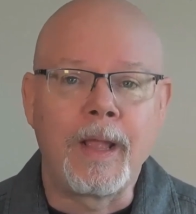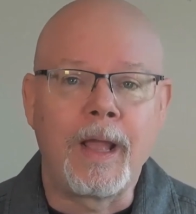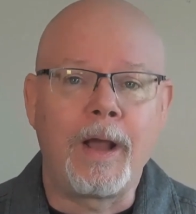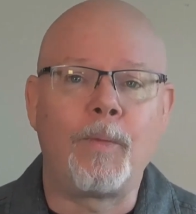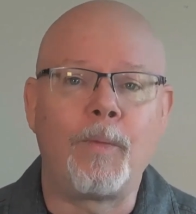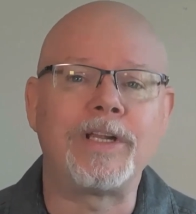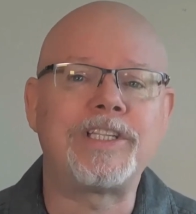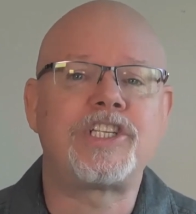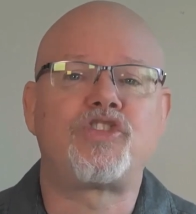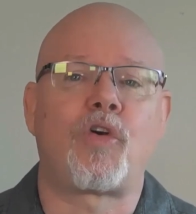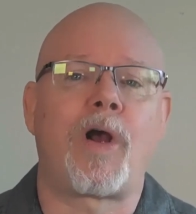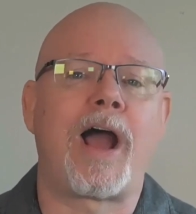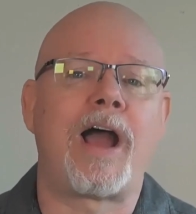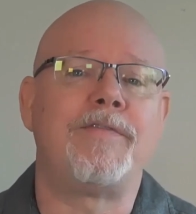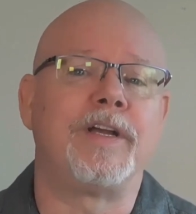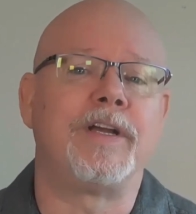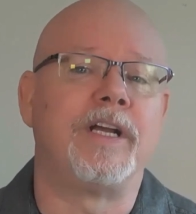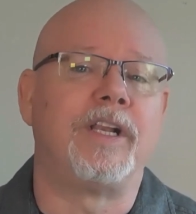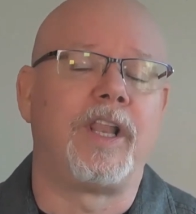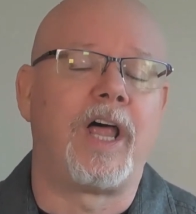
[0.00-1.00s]
And what's
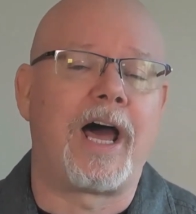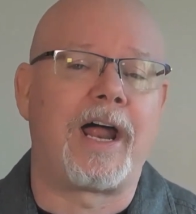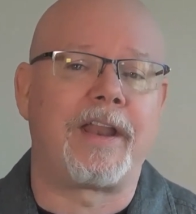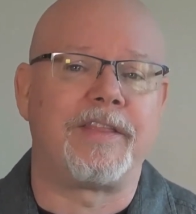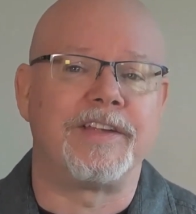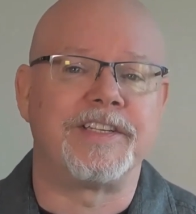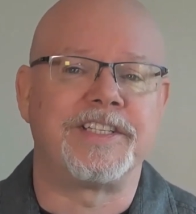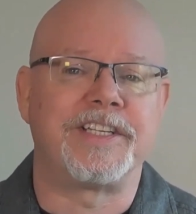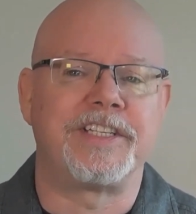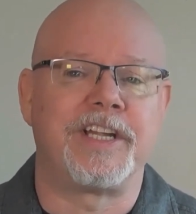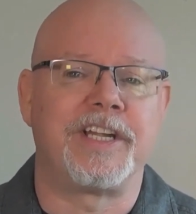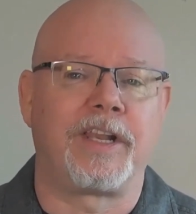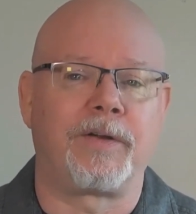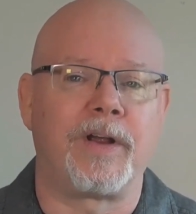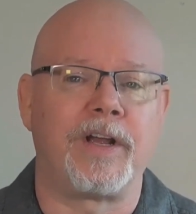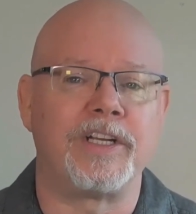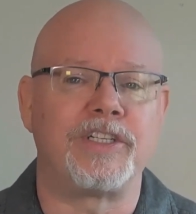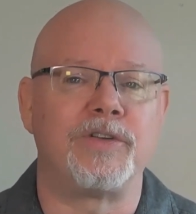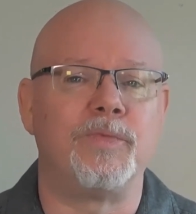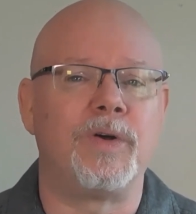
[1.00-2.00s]
driving a lot of this
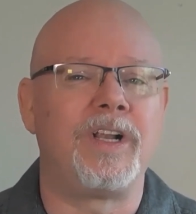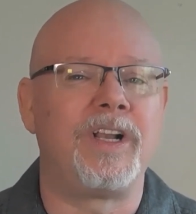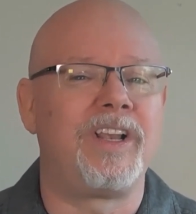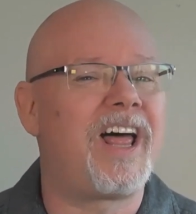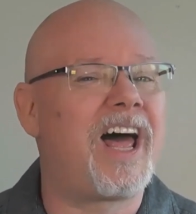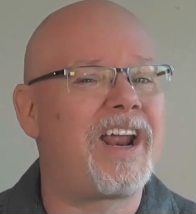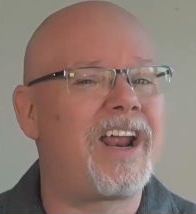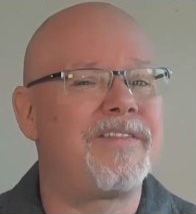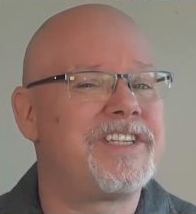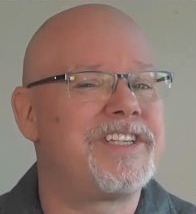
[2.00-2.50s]
acceleration? Well, a lot of